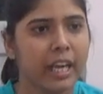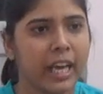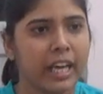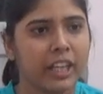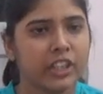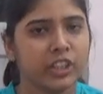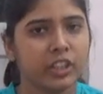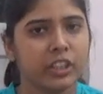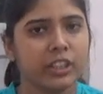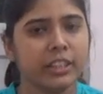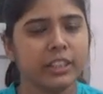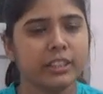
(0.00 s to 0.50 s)

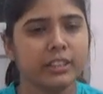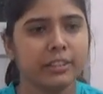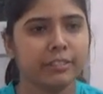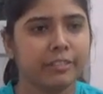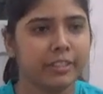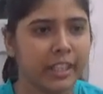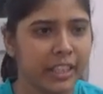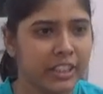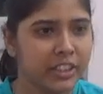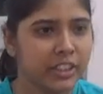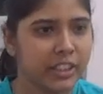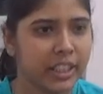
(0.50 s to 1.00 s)
Actually, it's a
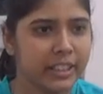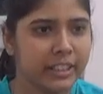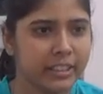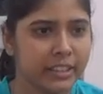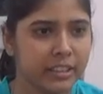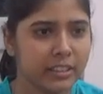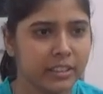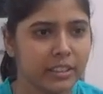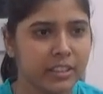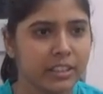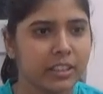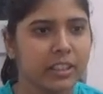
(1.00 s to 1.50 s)

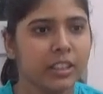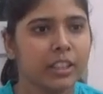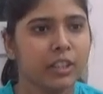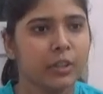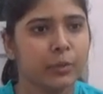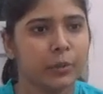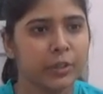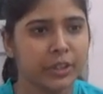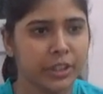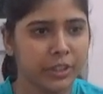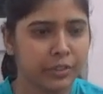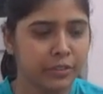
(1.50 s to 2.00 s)
franchisee, sir,
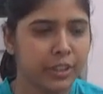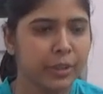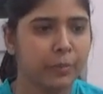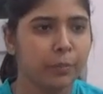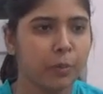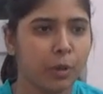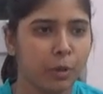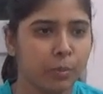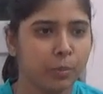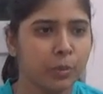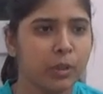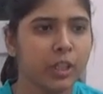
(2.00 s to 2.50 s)
which is very
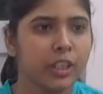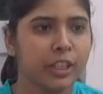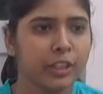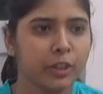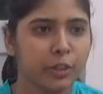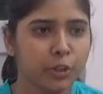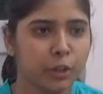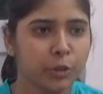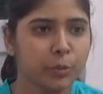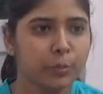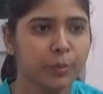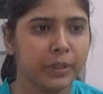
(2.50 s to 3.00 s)
popular in
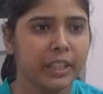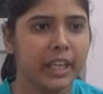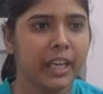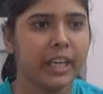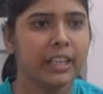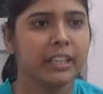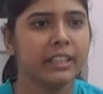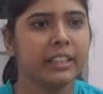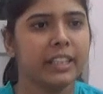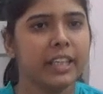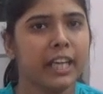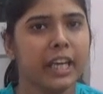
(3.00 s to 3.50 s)
Udupi.
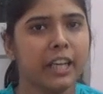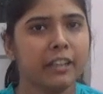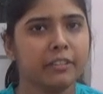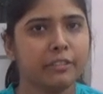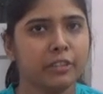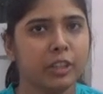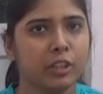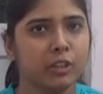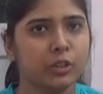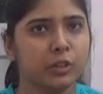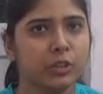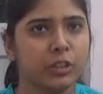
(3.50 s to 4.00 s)
And they have
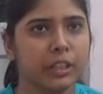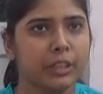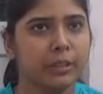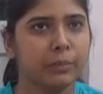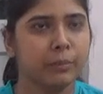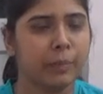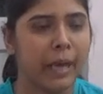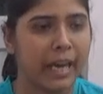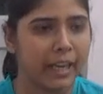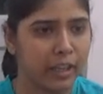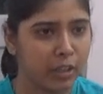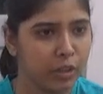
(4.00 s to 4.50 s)
also
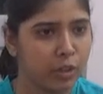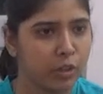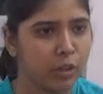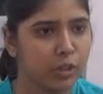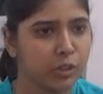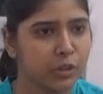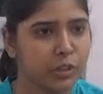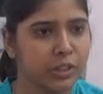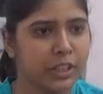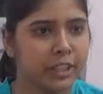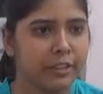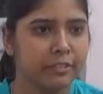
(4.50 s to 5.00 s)
in Bangalore
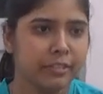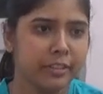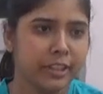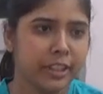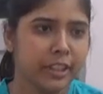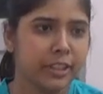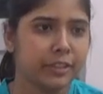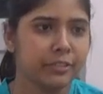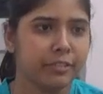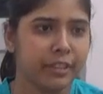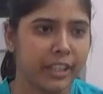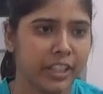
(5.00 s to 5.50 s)
also they have
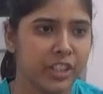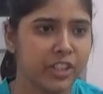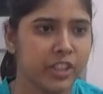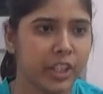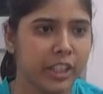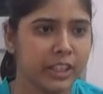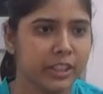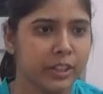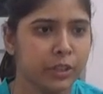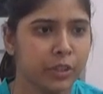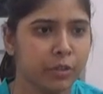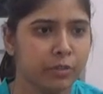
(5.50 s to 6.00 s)
various
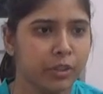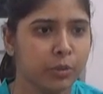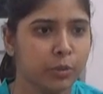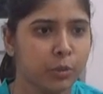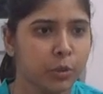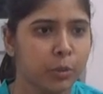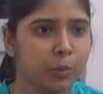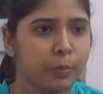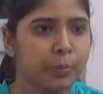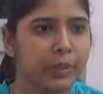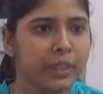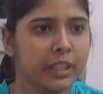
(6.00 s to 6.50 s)
franchisee over
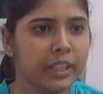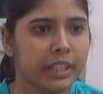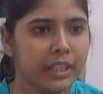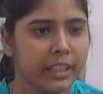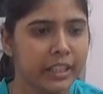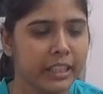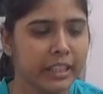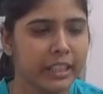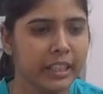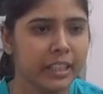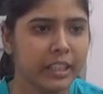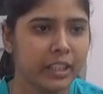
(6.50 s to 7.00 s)
Udupi,
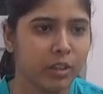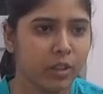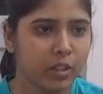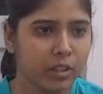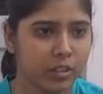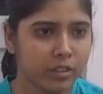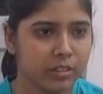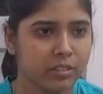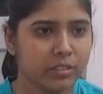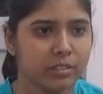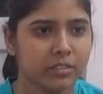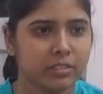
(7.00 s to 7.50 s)
Italy, and
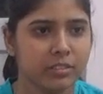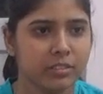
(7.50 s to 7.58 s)
all.